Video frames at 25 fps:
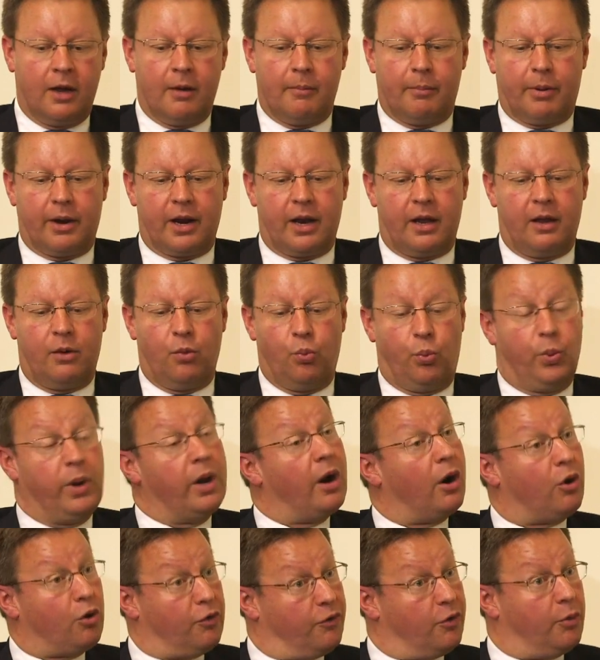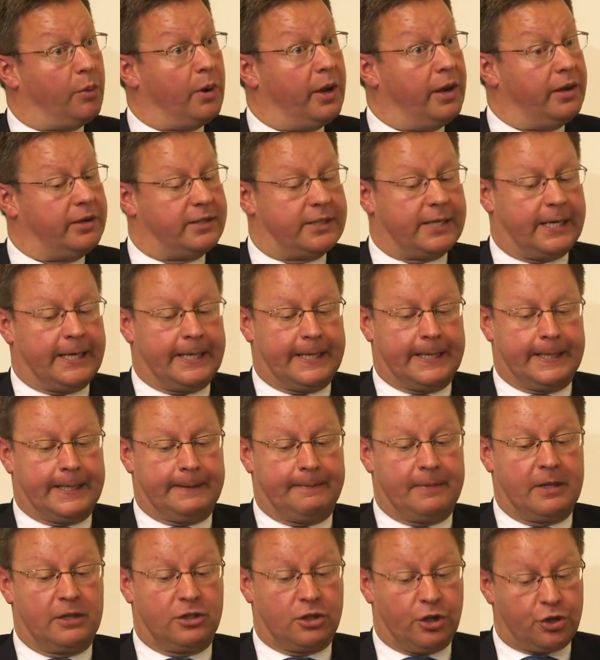But we are overweight
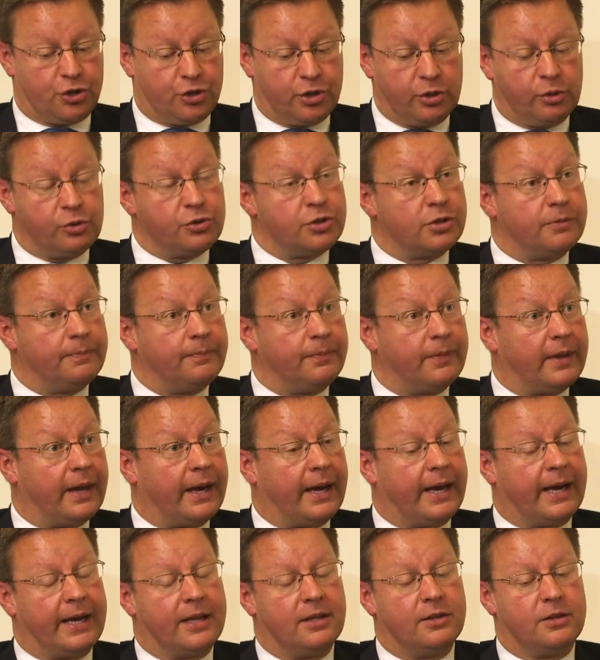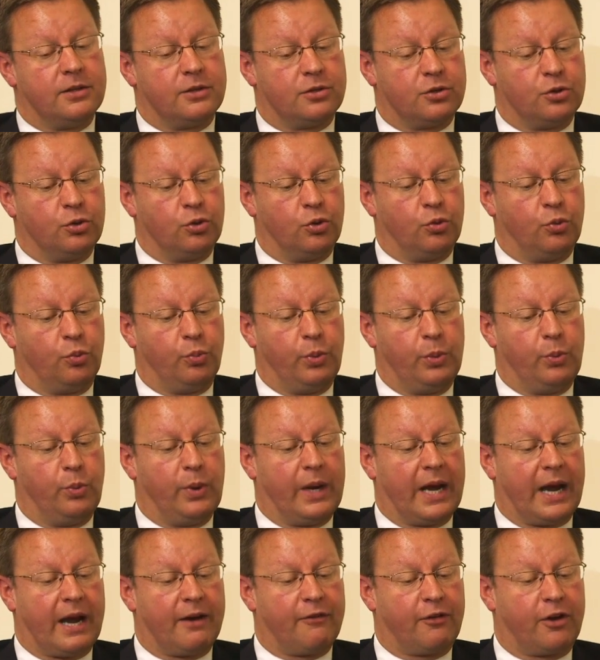industrials, and so we
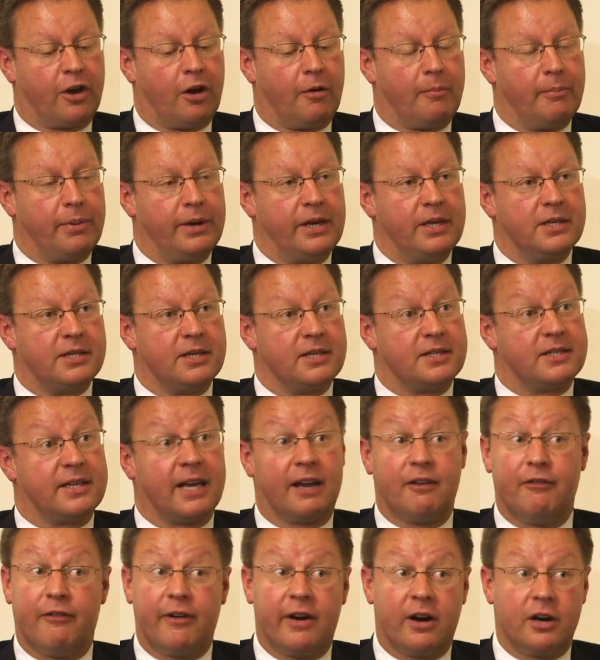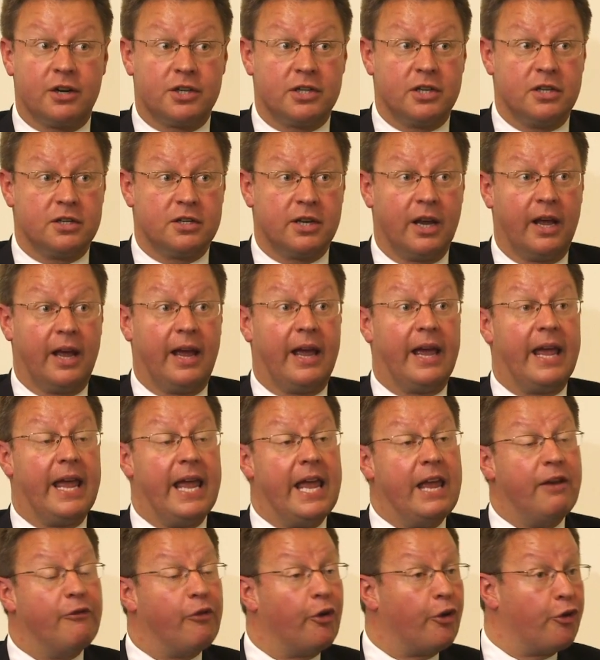have companies as diverse as
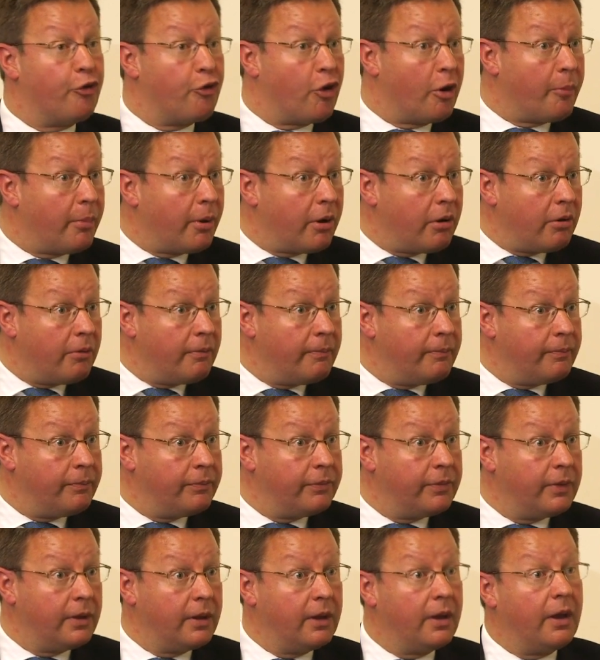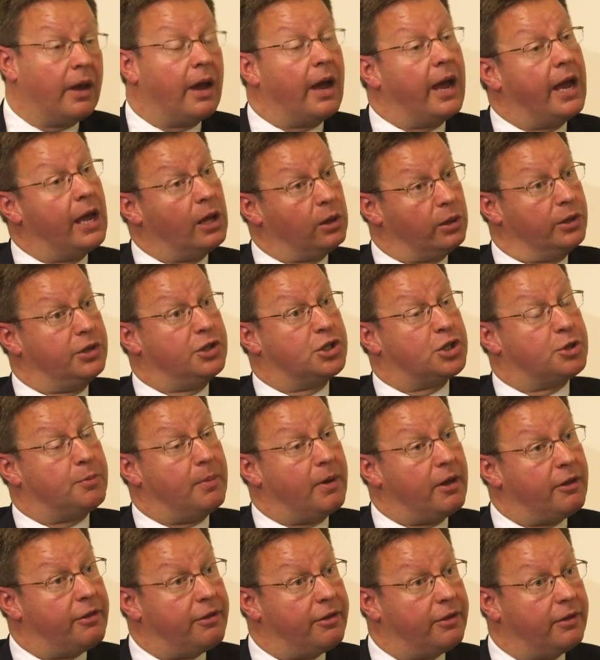Avon Rubber, Hill and
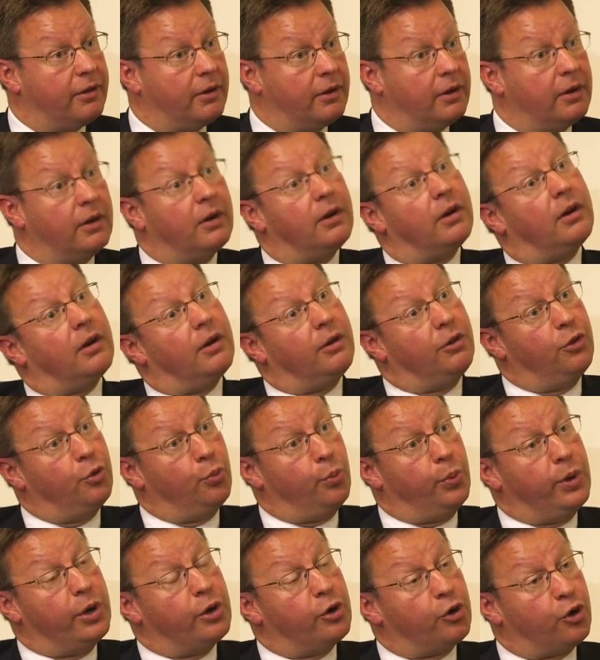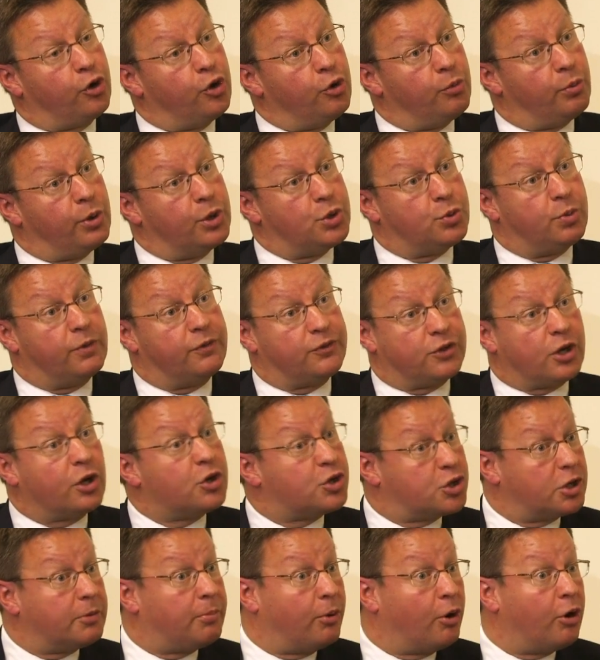Smith, the Weir Group, which we've
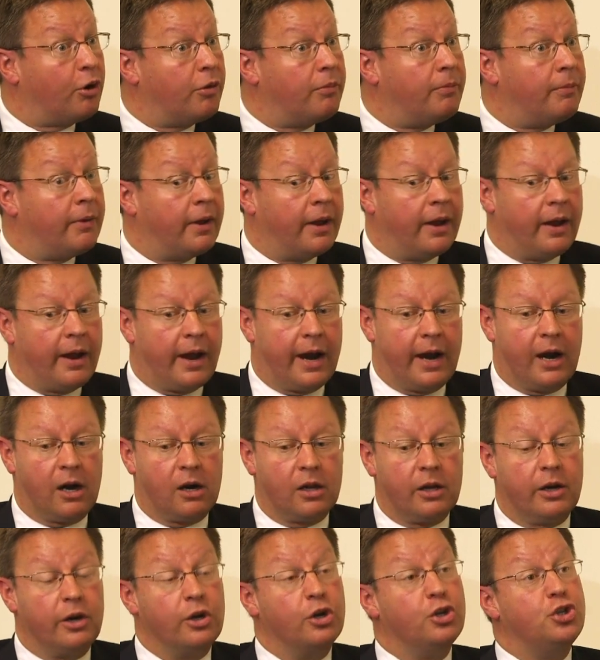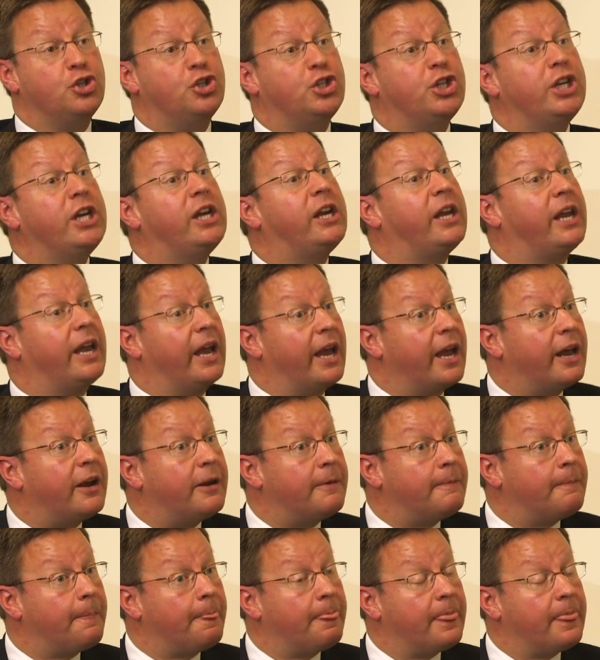touched upon earlier. GKN
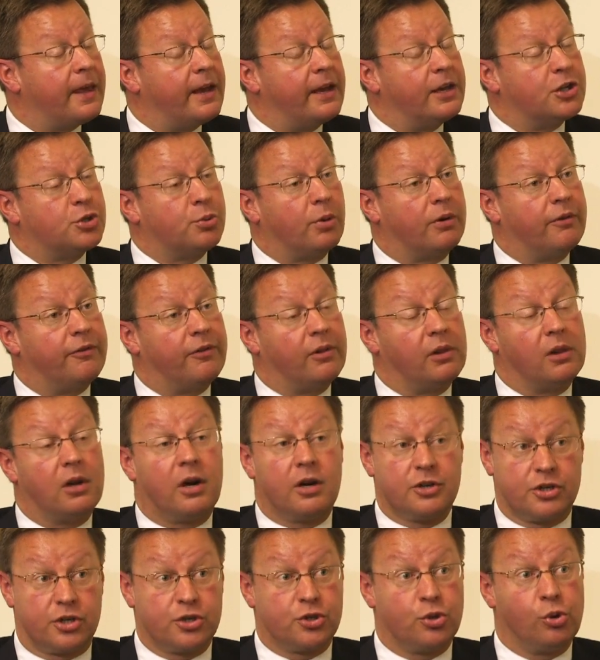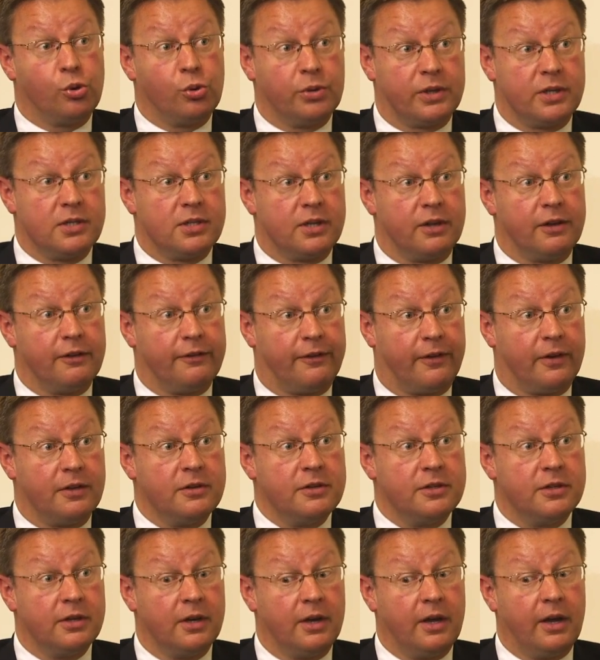is one of the largest holdings in the
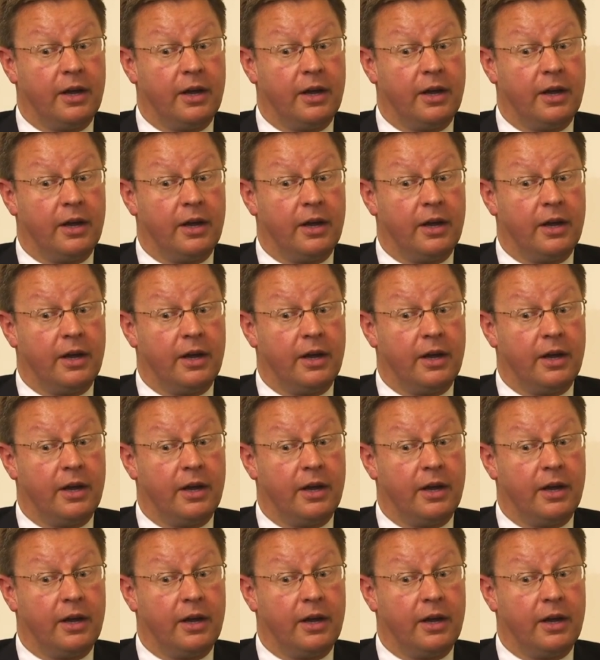fund.